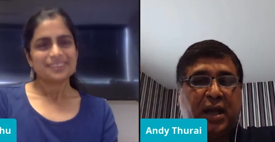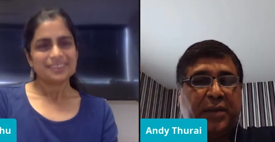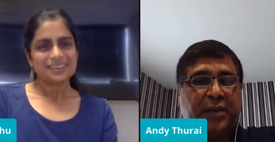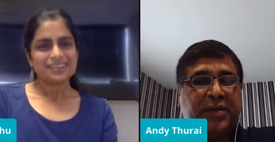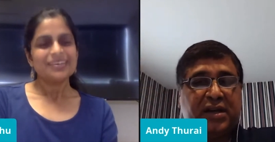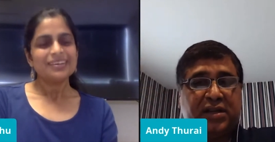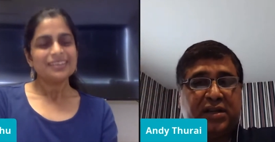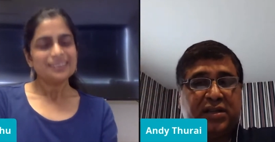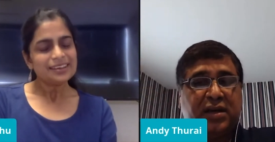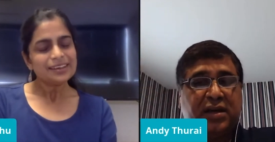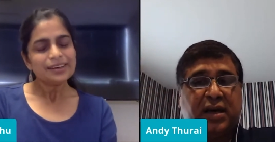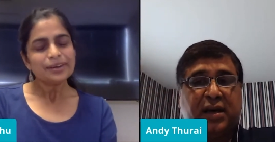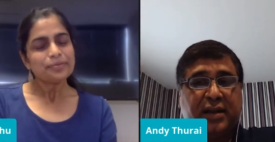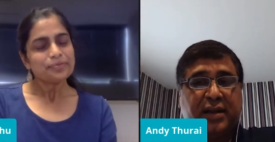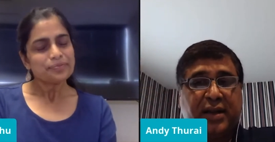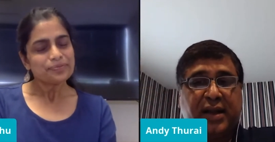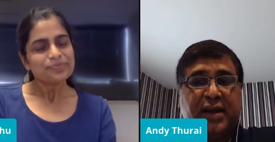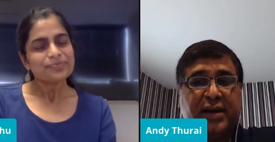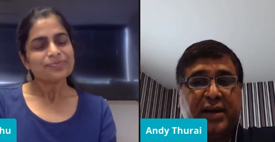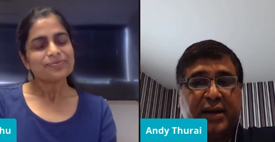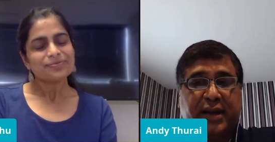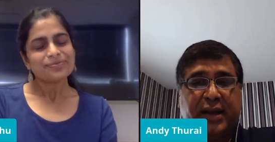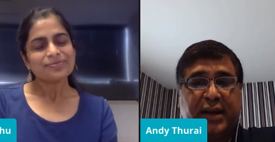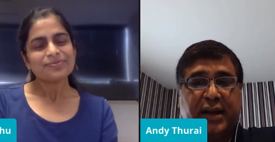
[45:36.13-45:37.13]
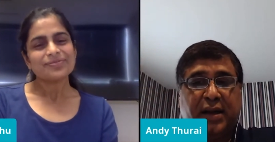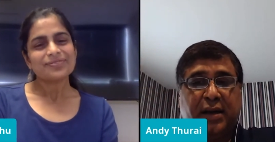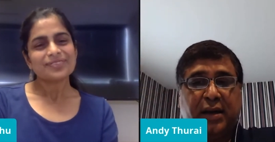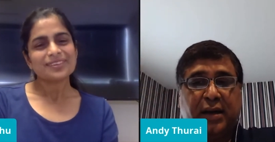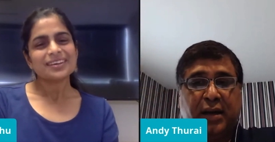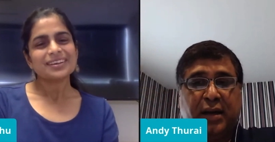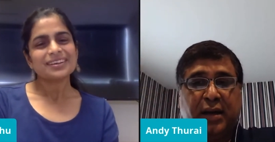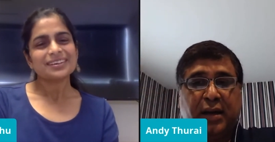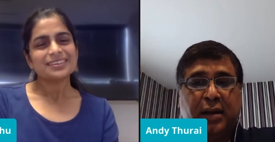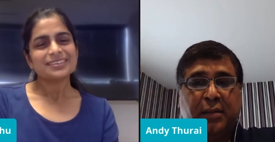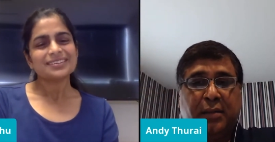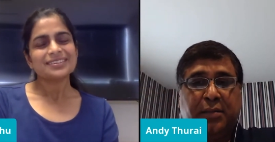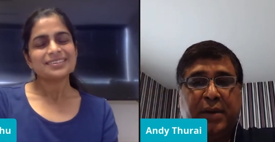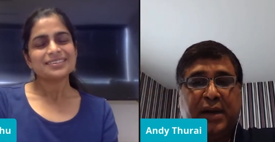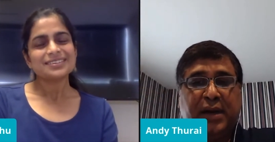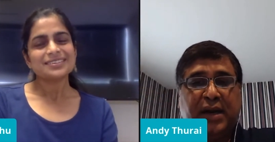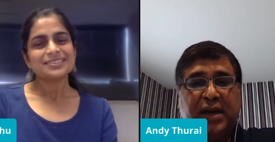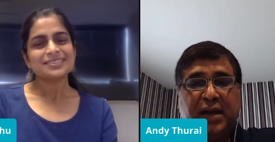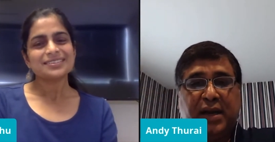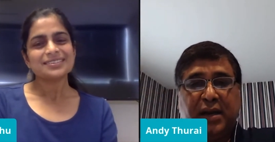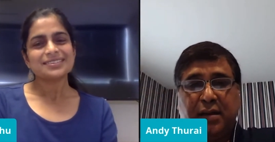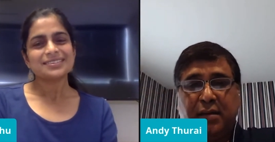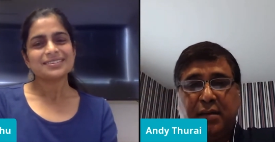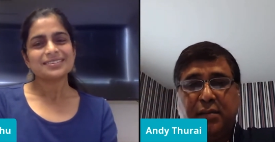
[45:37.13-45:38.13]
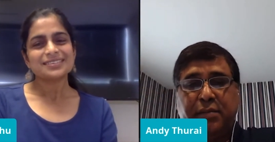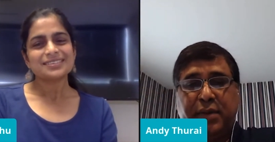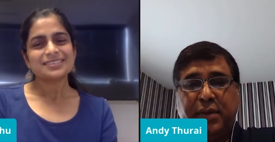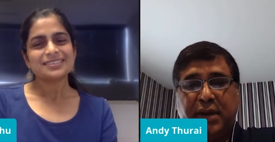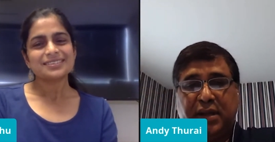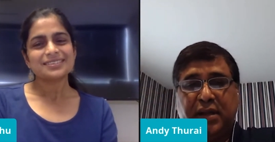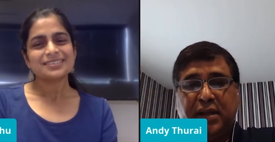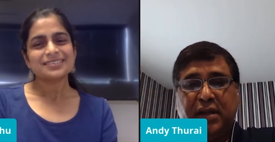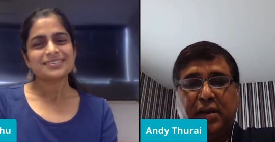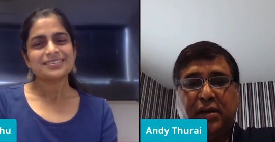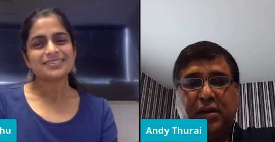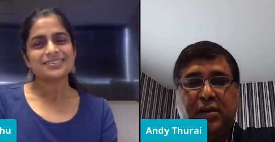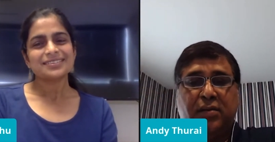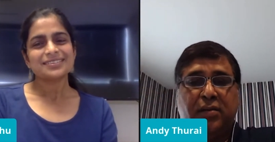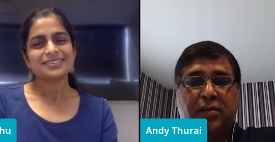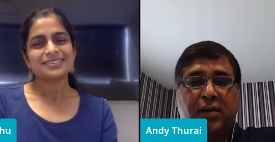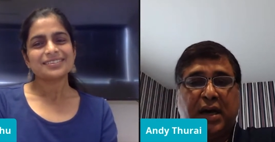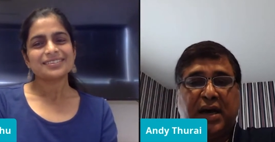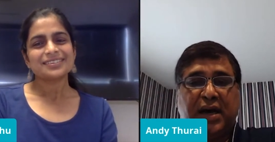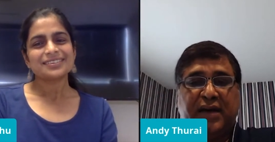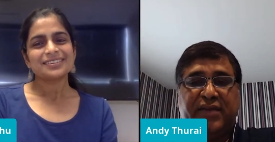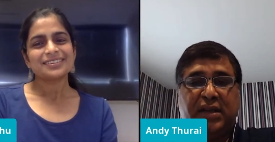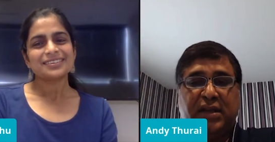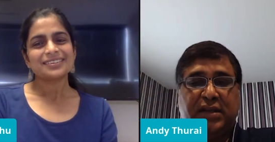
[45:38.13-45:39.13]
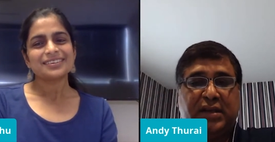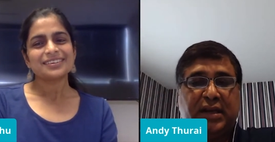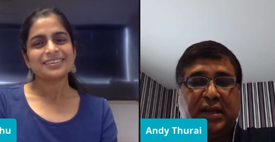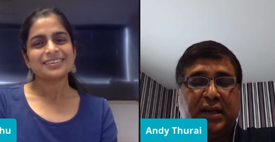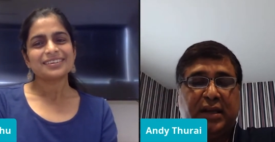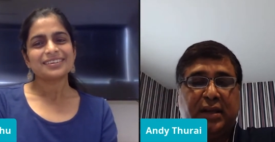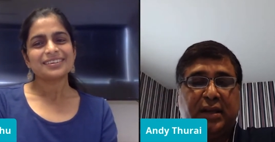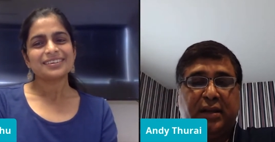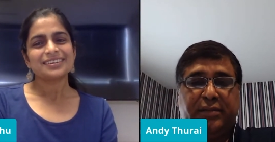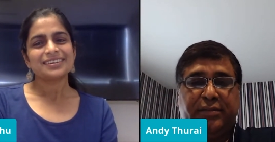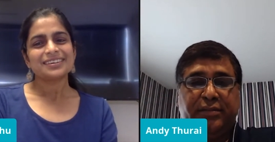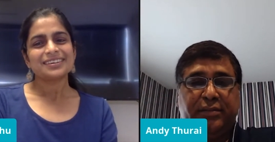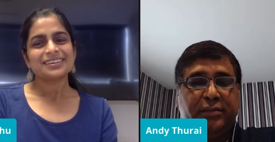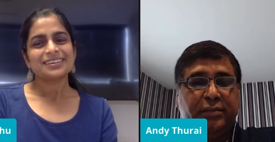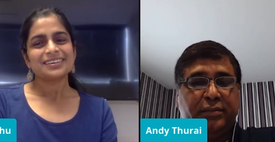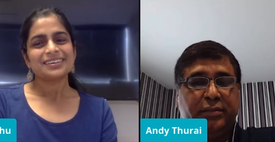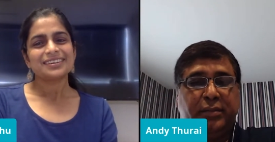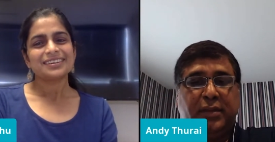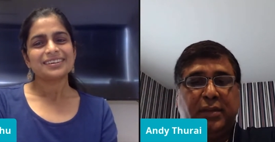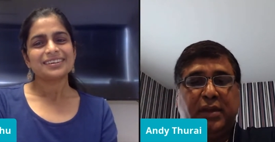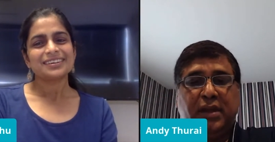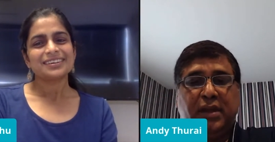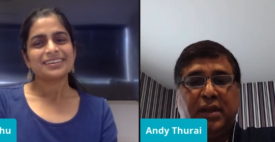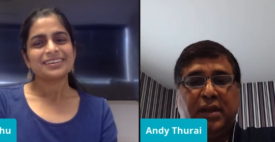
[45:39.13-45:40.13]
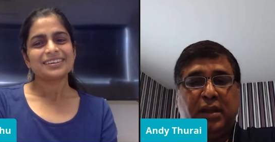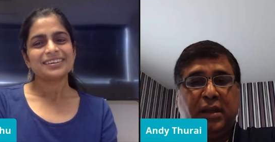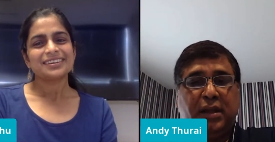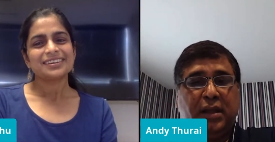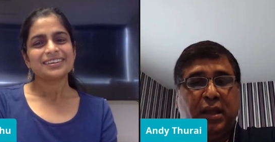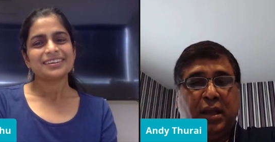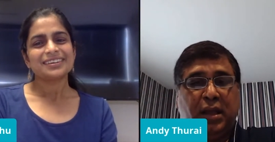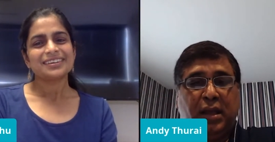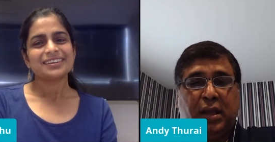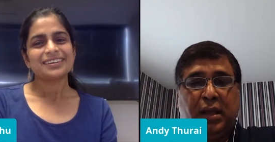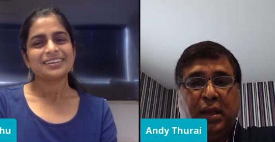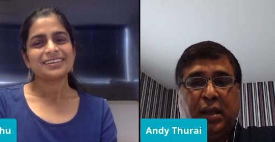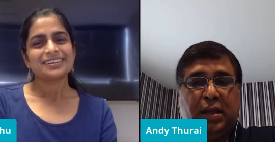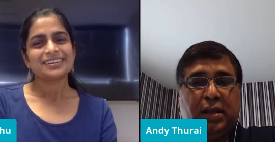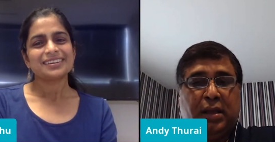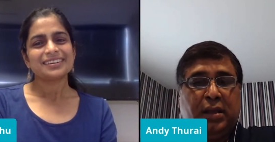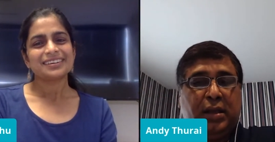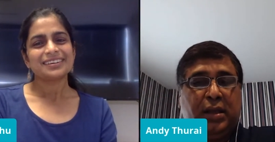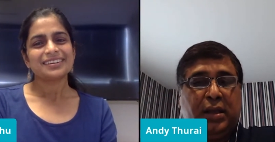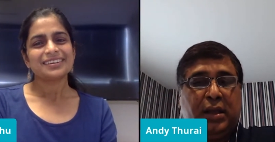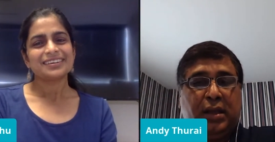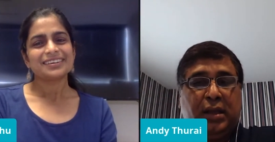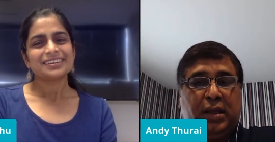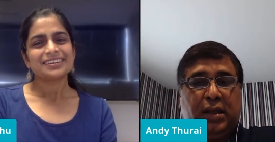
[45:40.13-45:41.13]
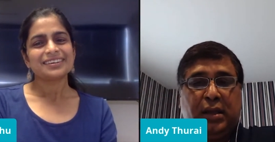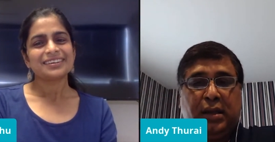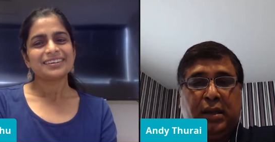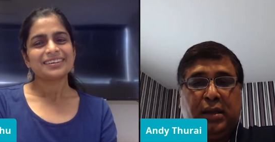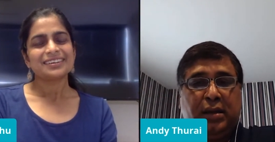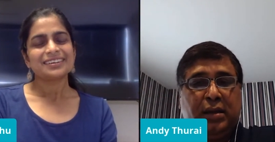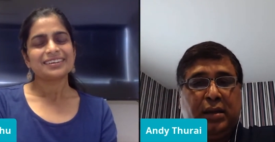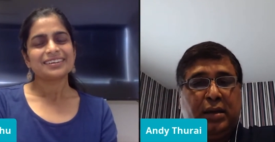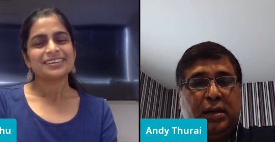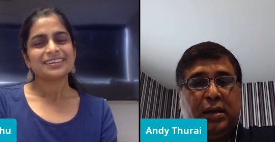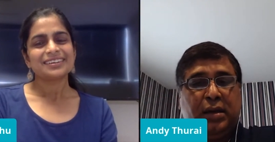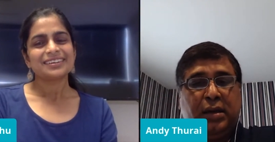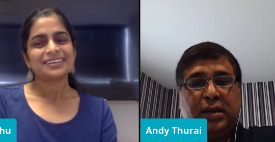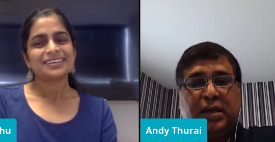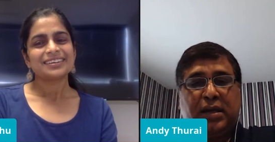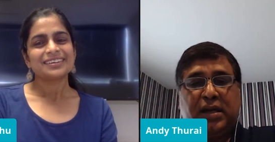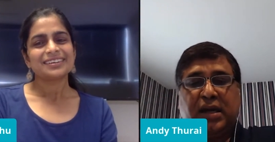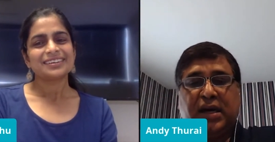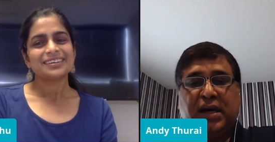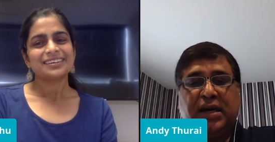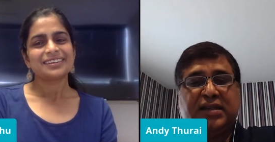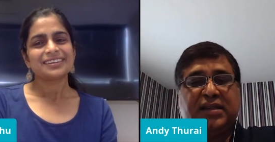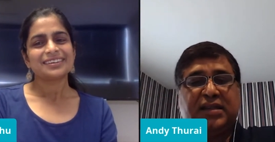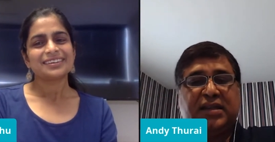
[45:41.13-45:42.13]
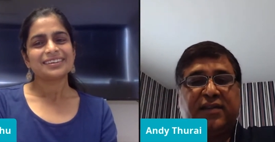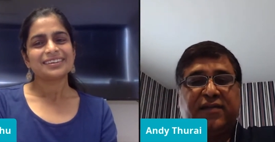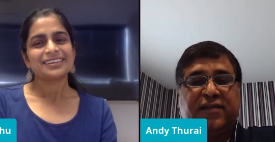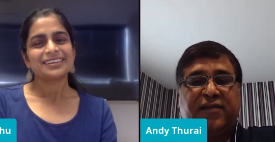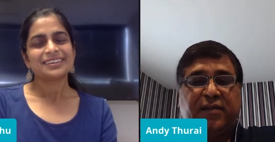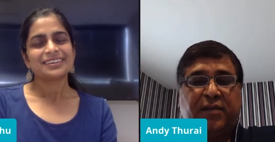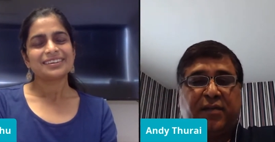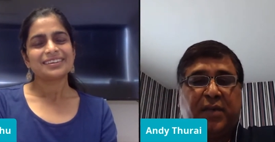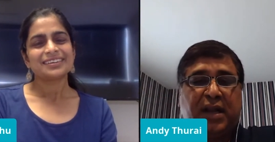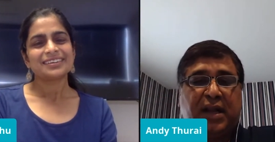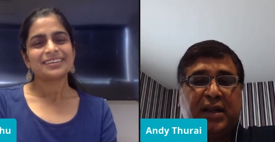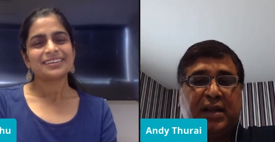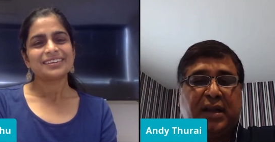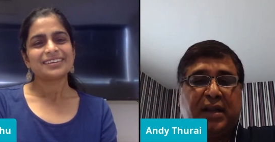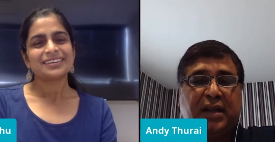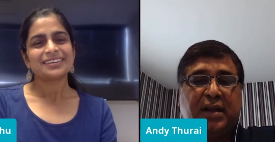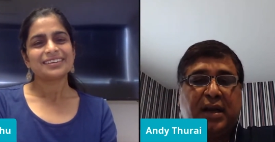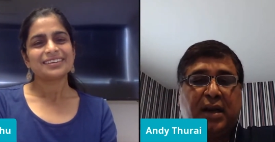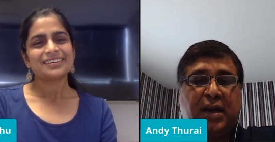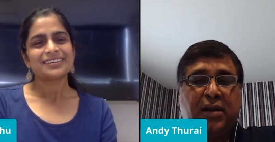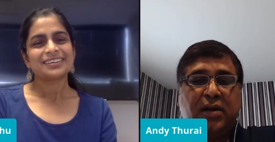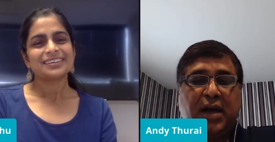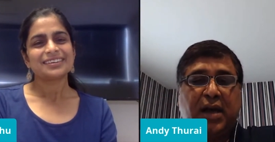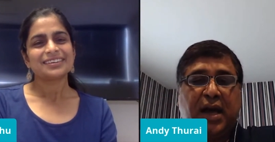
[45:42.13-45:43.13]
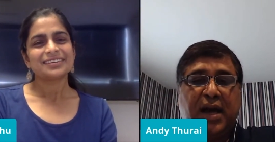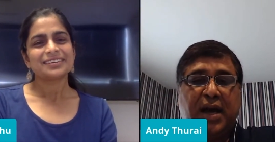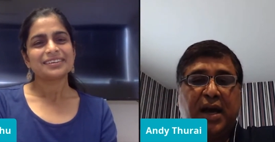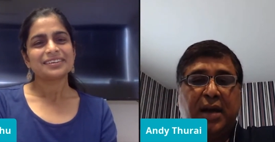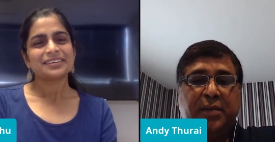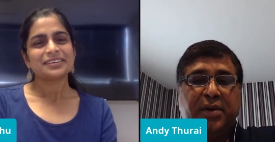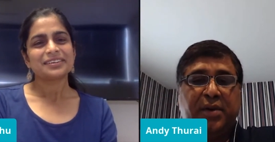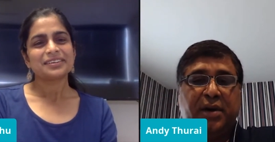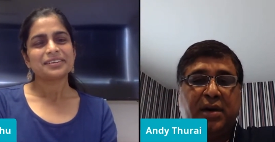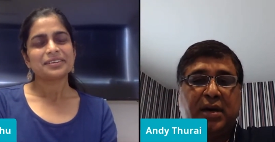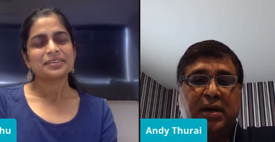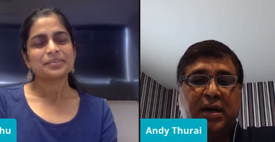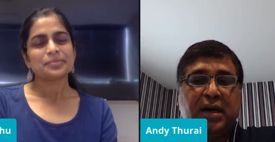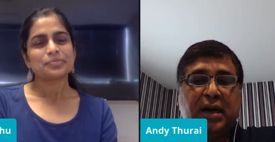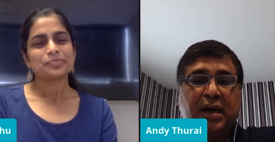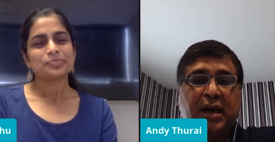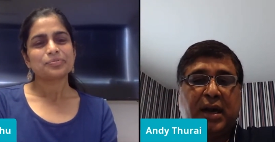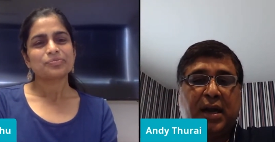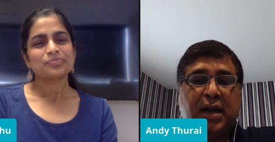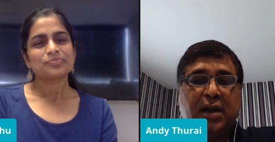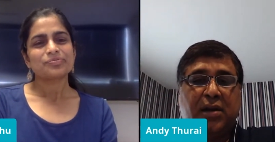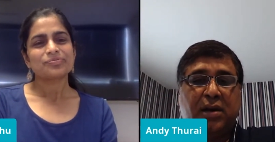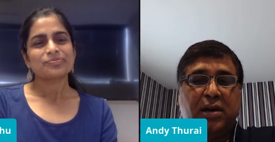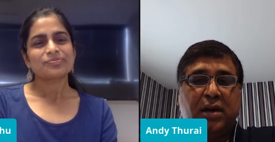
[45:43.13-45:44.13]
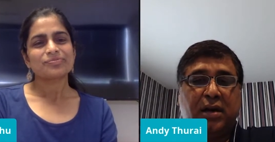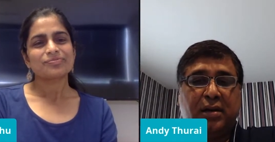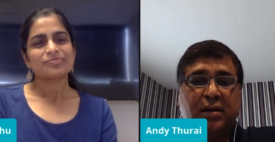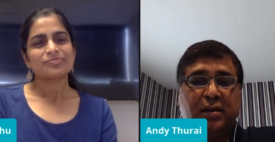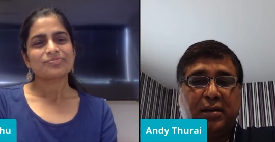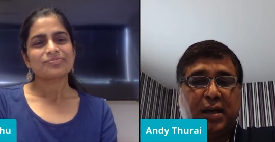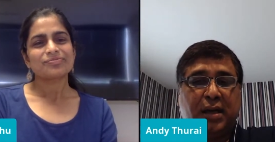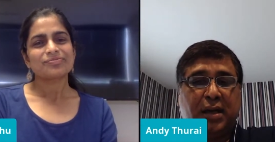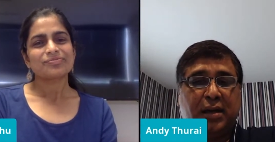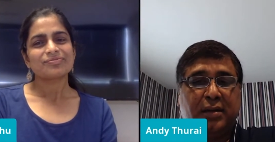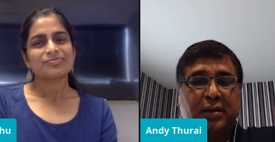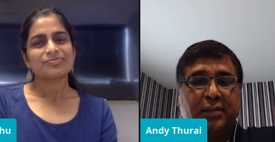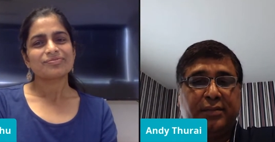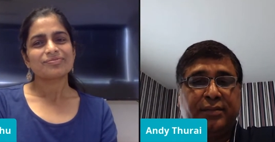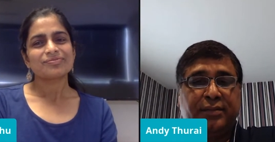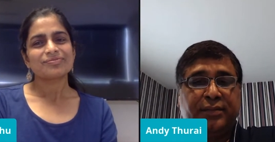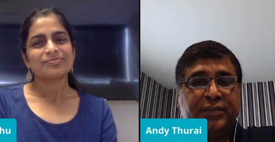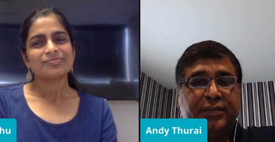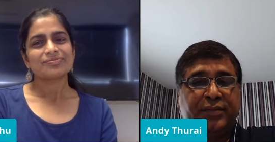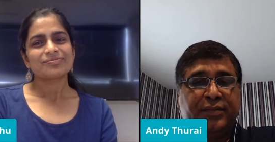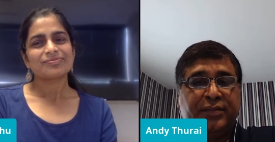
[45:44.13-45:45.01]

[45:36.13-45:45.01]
Speaker 1: I mean, it's not there yet, but uh, but you know, obviously the the uh, cost of multi-cloud, hybrid cloud, and, and